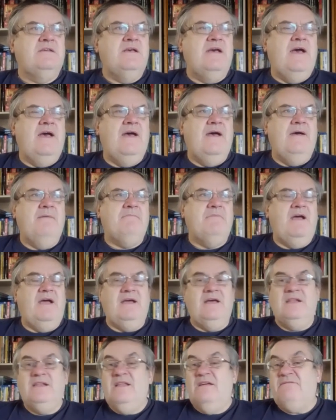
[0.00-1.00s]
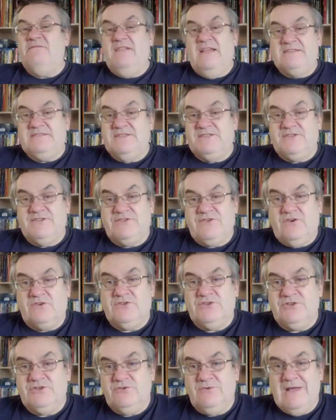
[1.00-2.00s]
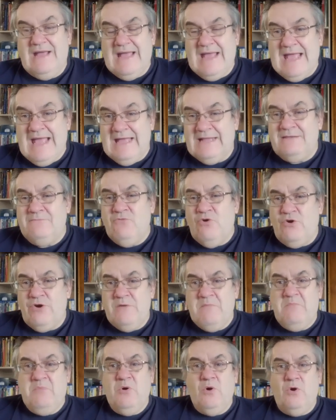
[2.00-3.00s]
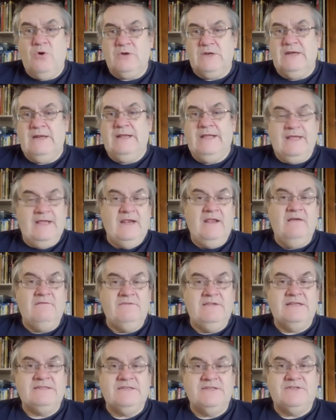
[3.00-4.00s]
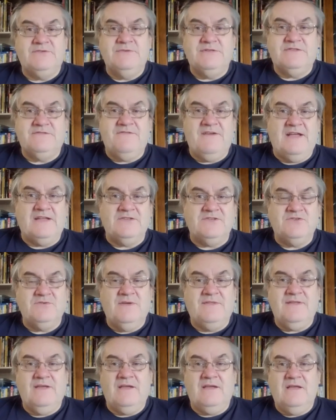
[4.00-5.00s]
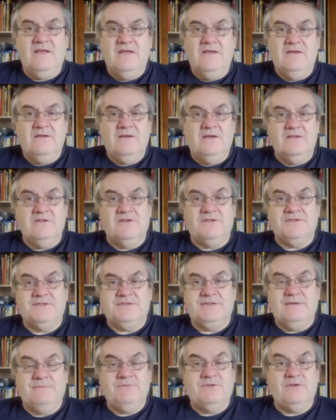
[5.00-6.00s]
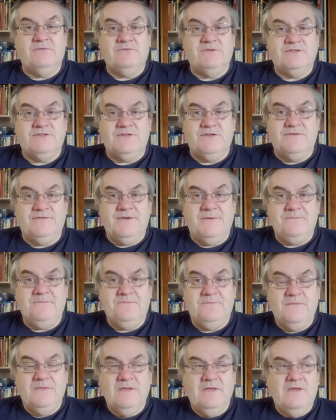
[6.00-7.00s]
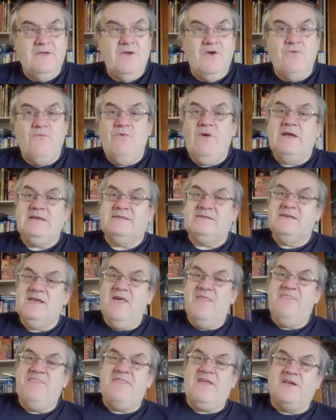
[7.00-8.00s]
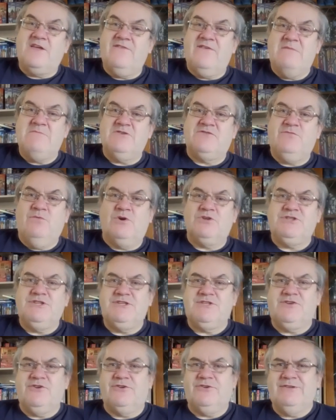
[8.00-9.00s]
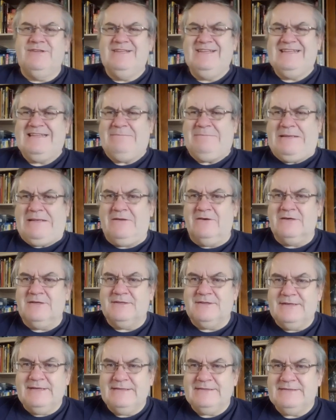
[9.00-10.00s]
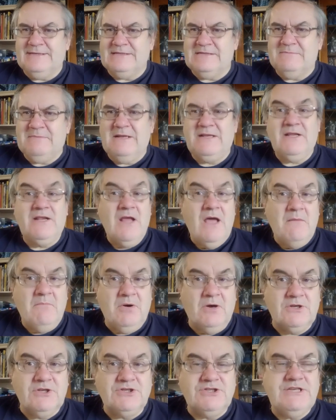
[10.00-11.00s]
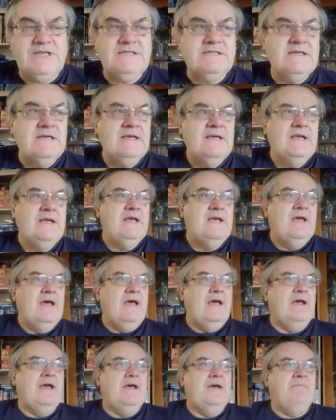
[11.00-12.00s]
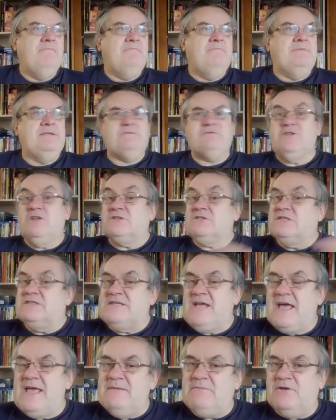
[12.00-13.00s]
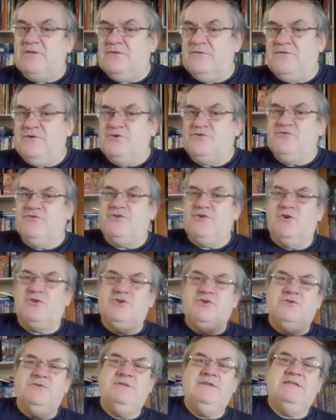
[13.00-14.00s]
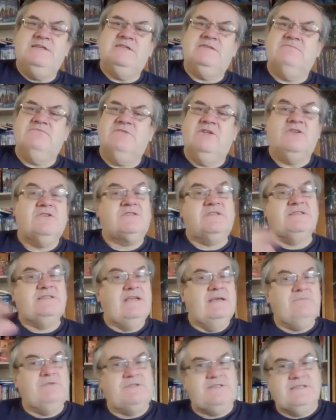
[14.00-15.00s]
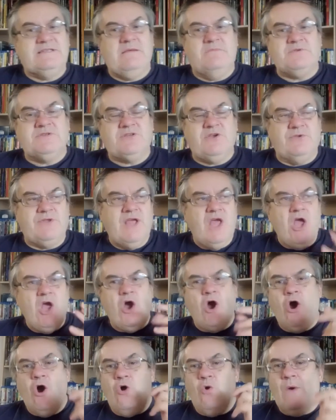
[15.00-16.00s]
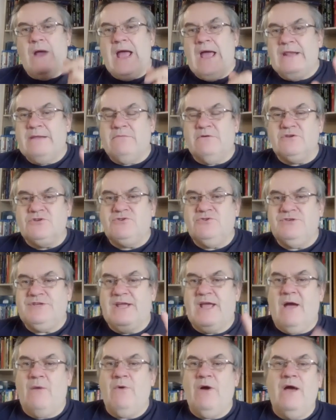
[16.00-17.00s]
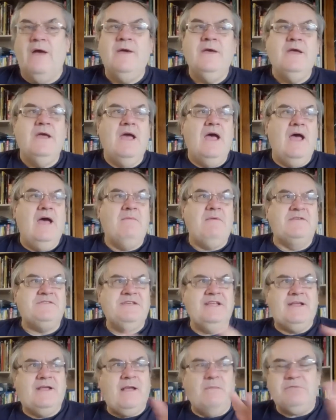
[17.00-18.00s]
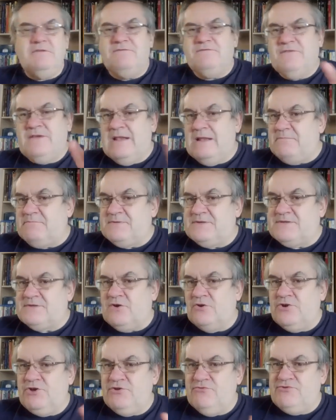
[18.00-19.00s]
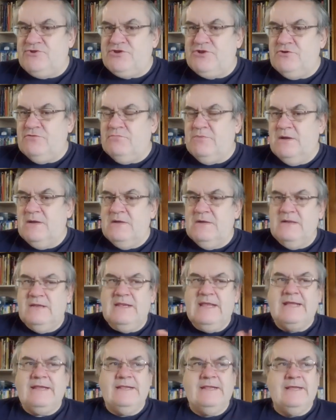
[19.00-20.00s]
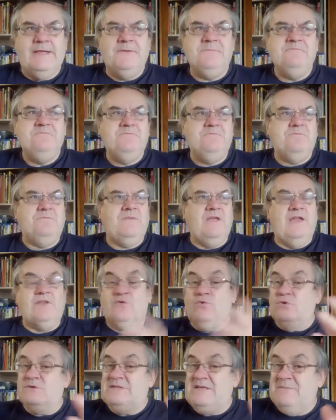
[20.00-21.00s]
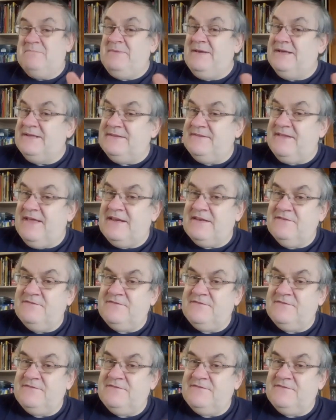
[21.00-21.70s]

A love letter to Doctor Who, and more importantly, a love letter to its fans, who I think a lot of the time don't deserve it. Right, thank you very much for watching. It's gone on a little bit longer than I anticipated. Apologies. But there was a lot to say about the future of Doctor Who, and there's a lot to say about this episode. Oh, and about Shutigatwa. I've seen a couple of clips on YouTube lately, and of course he appeared at the end